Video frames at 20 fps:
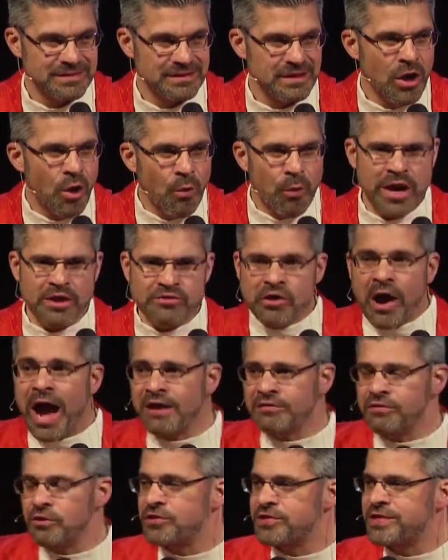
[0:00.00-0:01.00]
When a
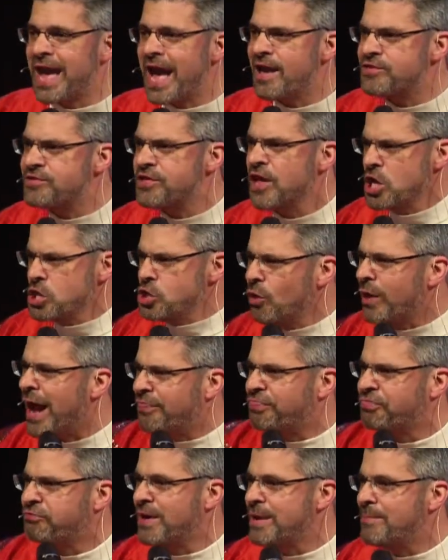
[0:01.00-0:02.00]
doctor says, "You
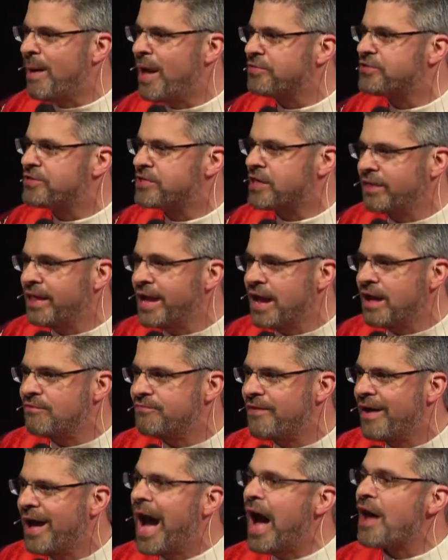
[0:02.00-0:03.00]
got three months to live,"
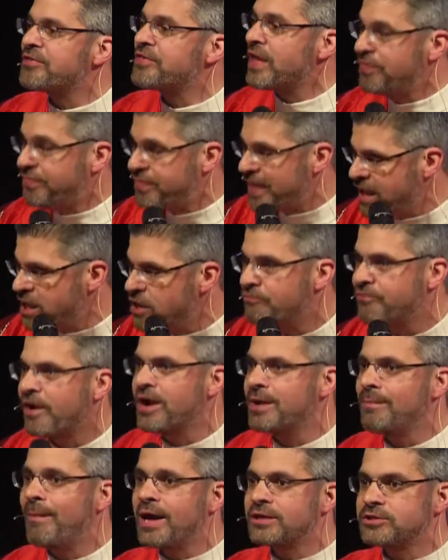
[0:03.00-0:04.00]
I'll say, "Thank you very
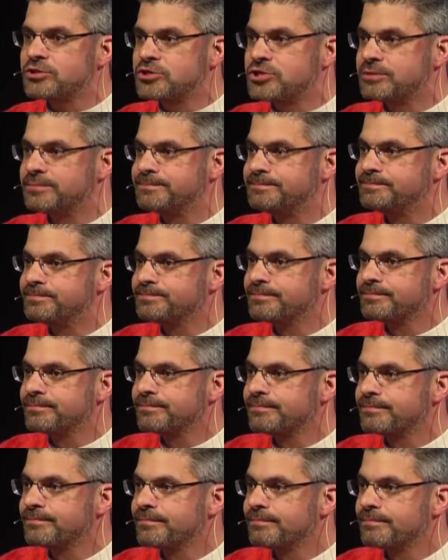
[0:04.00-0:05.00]
much."
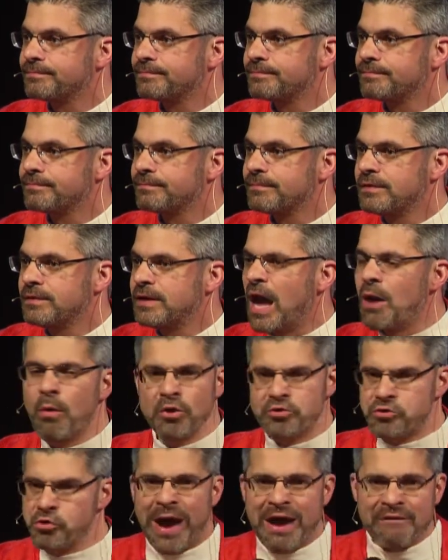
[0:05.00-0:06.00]
And we'll
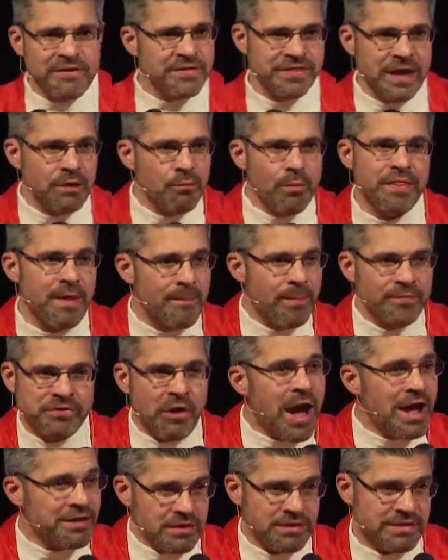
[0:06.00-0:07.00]
do everything the
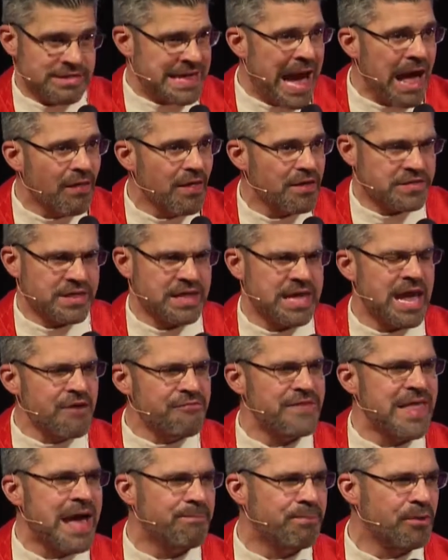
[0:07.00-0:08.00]
doctors tell us to care for
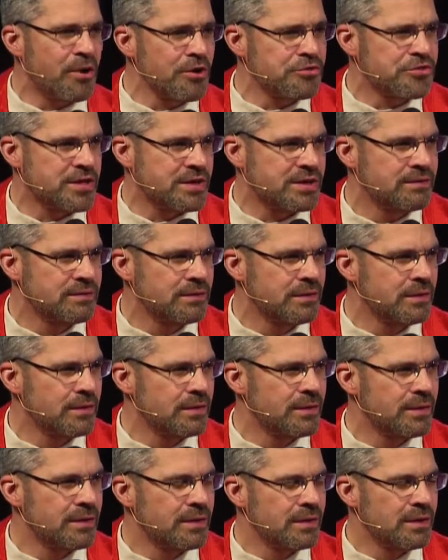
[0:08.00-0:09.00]
that person.
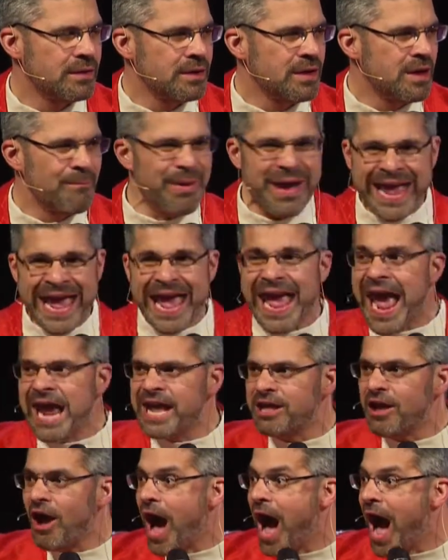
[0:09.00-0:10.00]
But he ain't
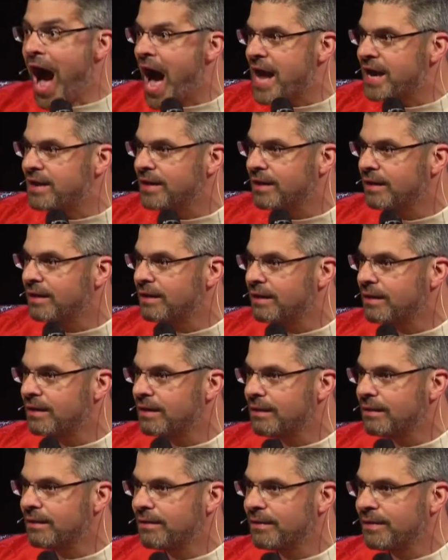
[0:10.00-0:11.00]
God.
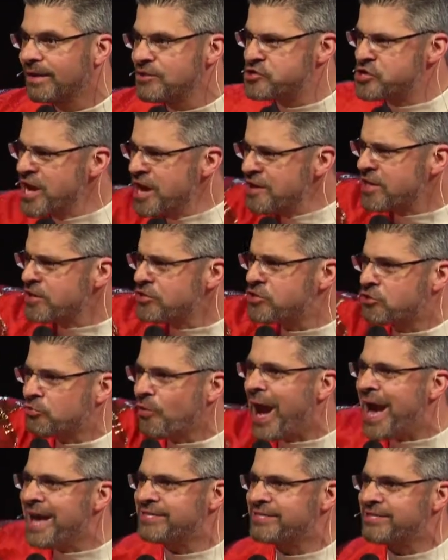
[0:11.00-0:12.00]
Jesus
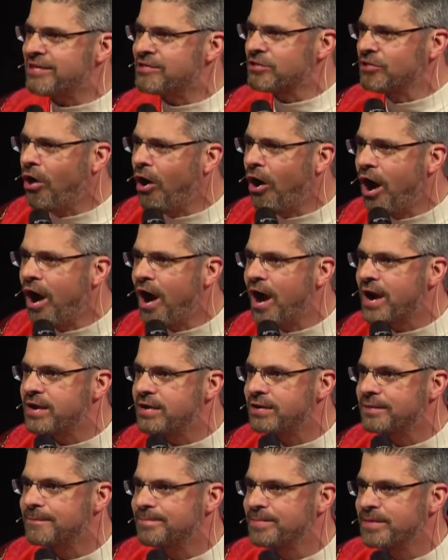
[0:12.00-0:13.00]
Christ is Lord.
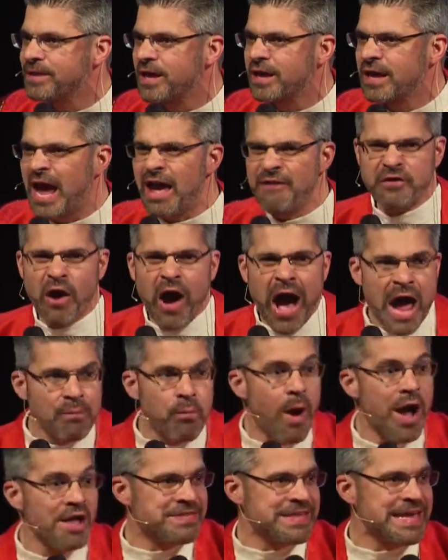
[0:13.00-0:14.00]
If God
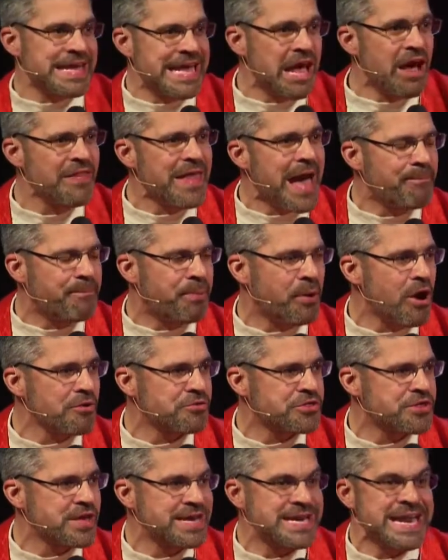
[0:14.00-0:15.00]
wants to heal that
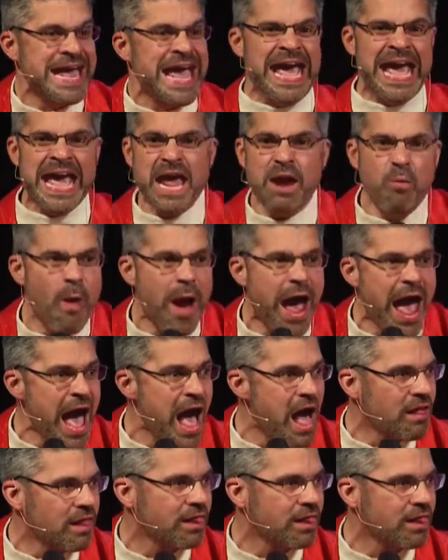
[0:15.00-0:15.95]
person, he will.